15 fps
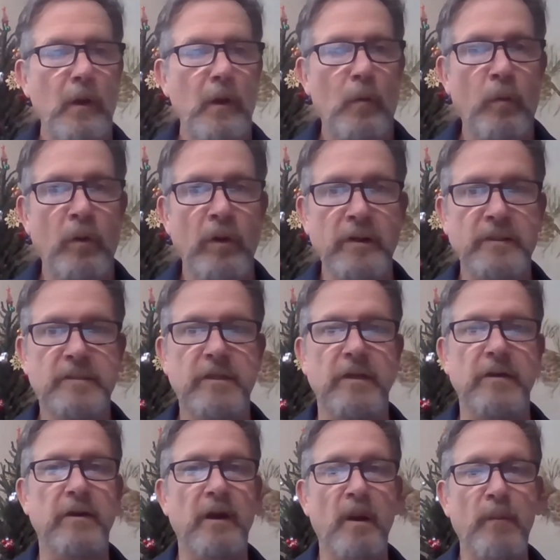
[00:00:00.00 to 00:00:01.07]
What is the
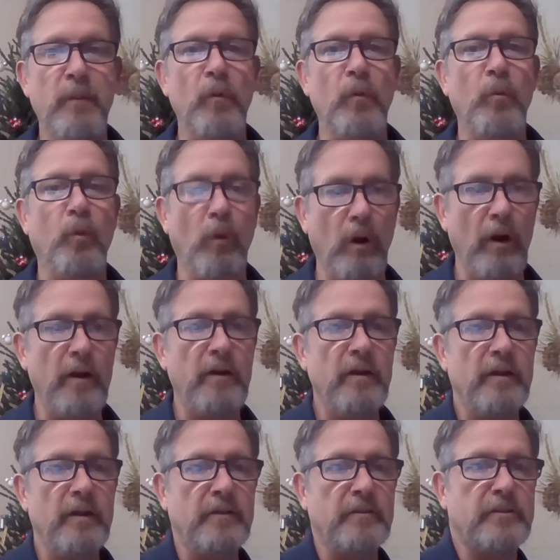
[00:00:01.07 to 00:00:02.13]
number one
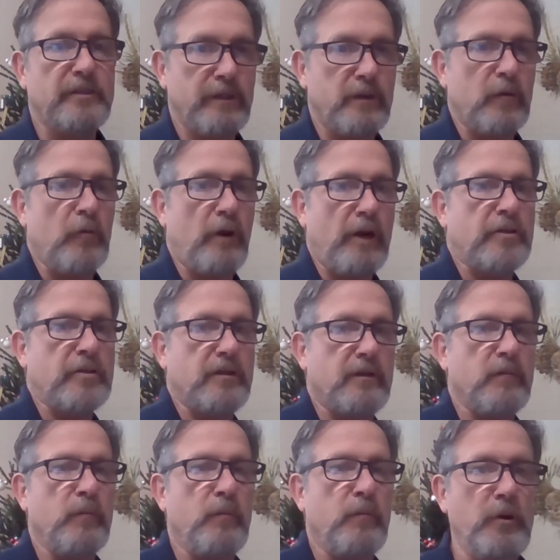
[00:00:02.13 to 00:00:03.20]

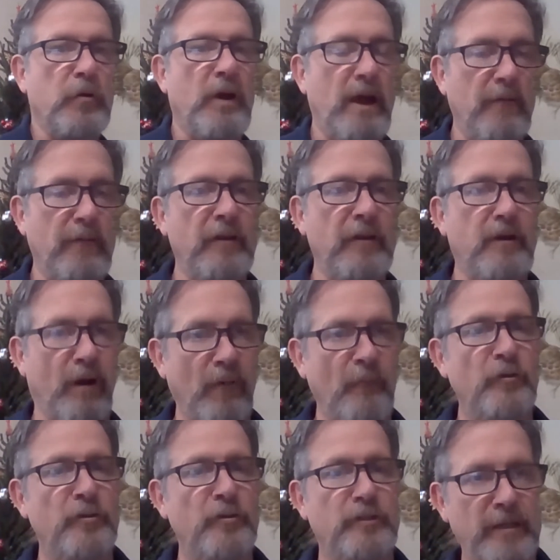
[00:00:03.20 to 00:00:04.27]
consideration when you're having a
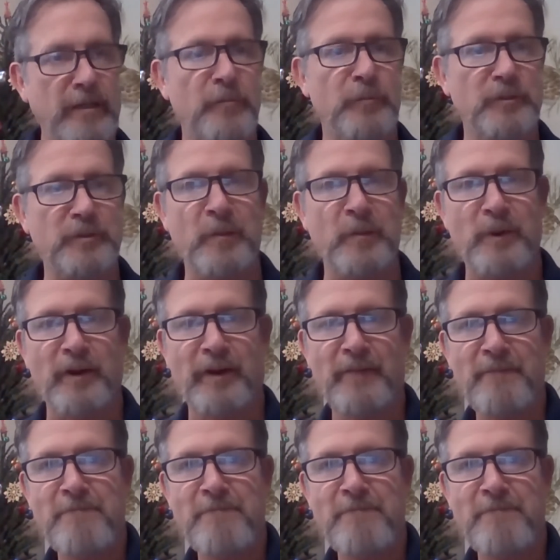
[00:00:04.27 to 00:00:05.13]
conversation with somebody?